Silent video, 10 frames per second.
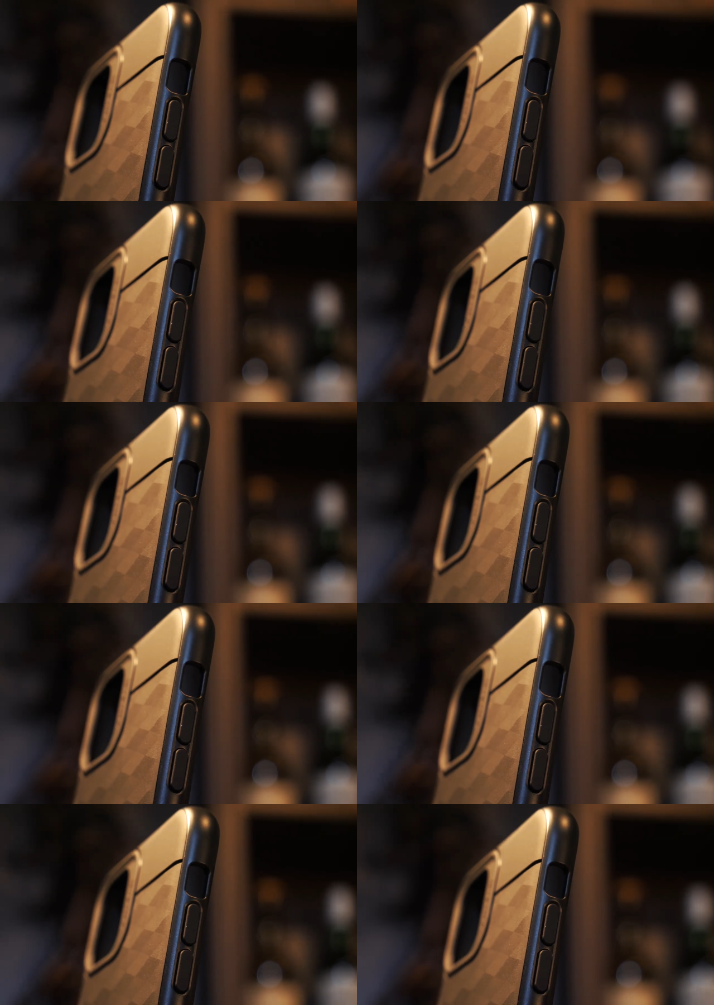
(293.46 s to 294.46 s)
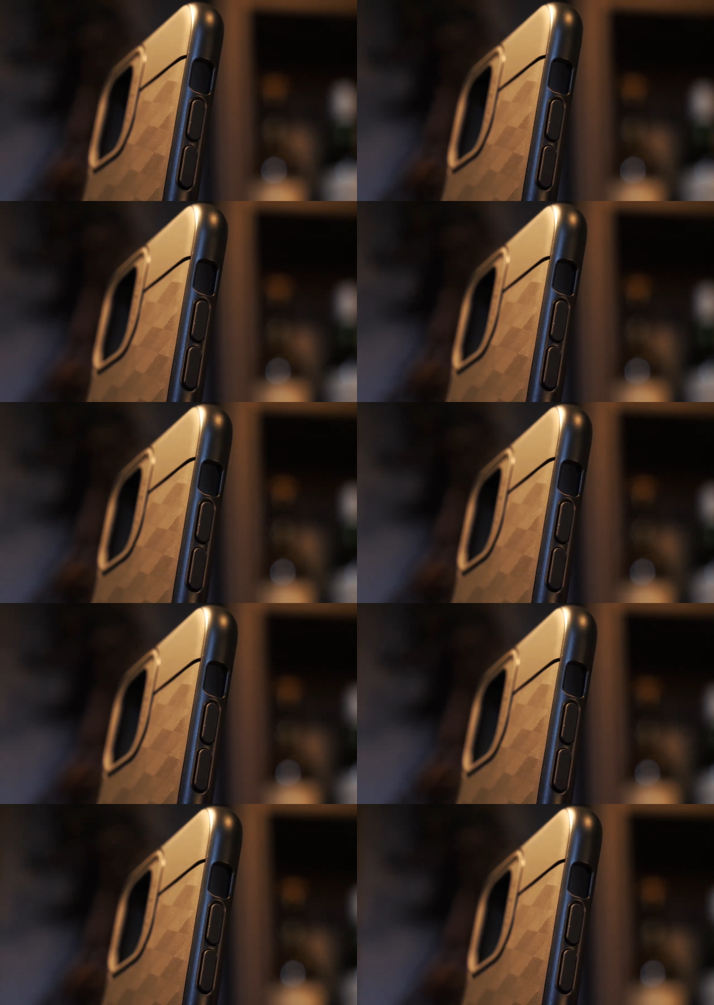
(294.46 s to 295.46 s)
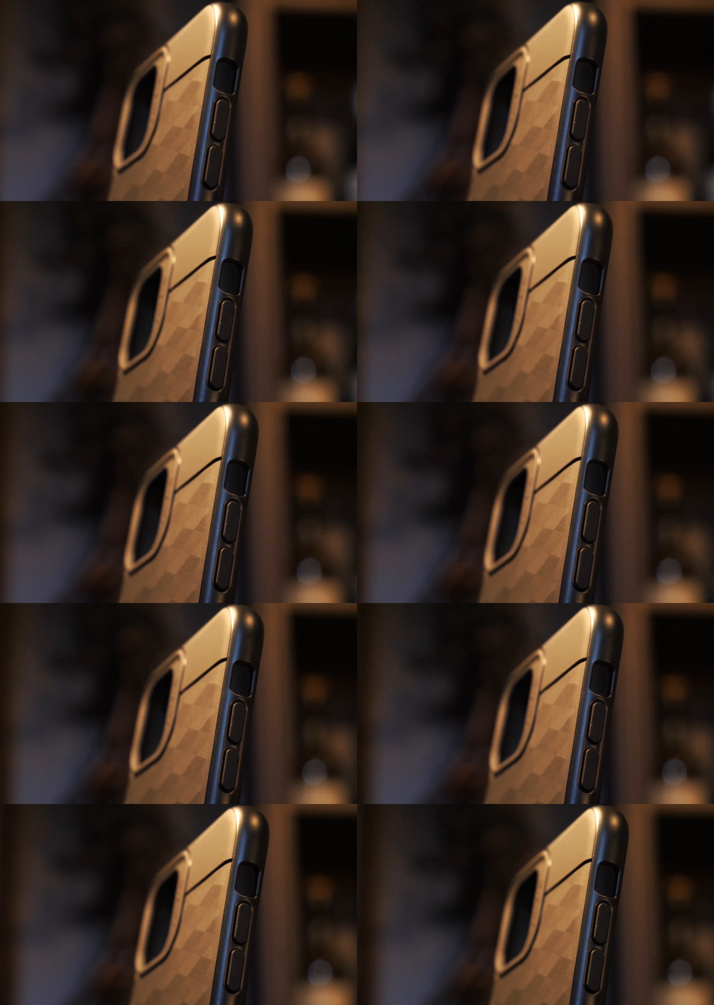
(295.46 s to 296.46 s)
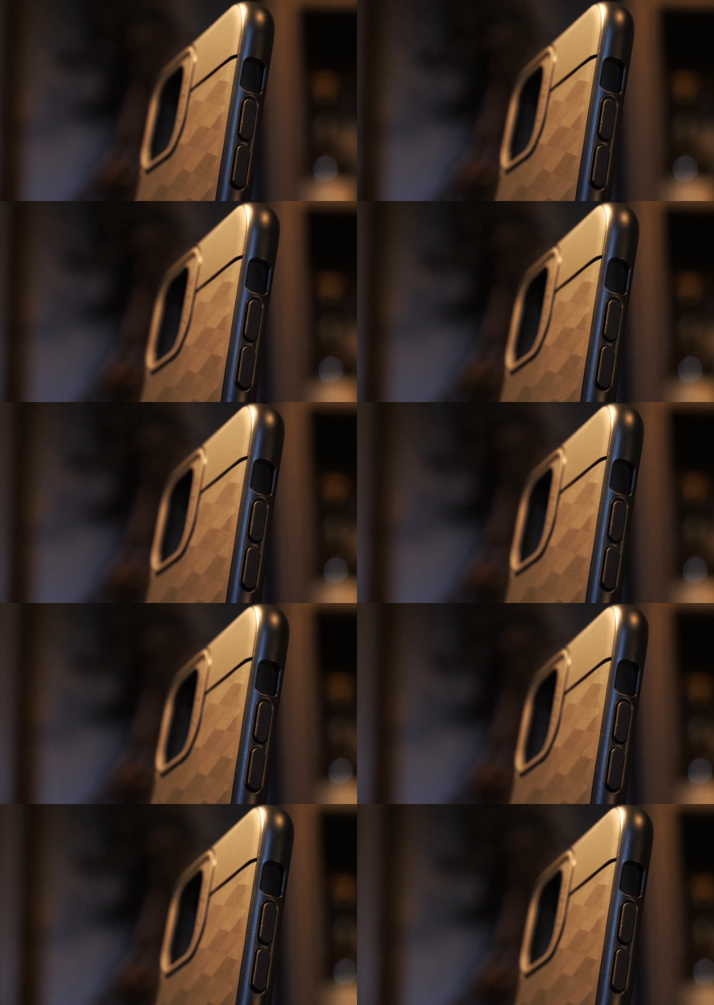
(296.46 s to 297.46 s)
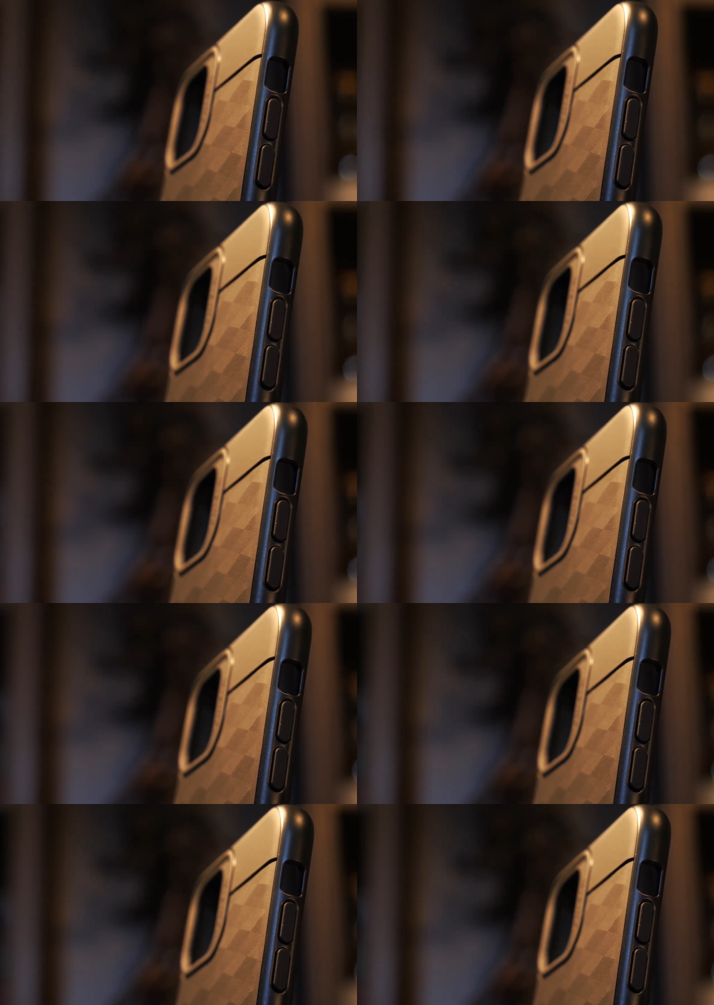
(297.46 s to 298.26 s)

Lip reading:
(no speaker visible)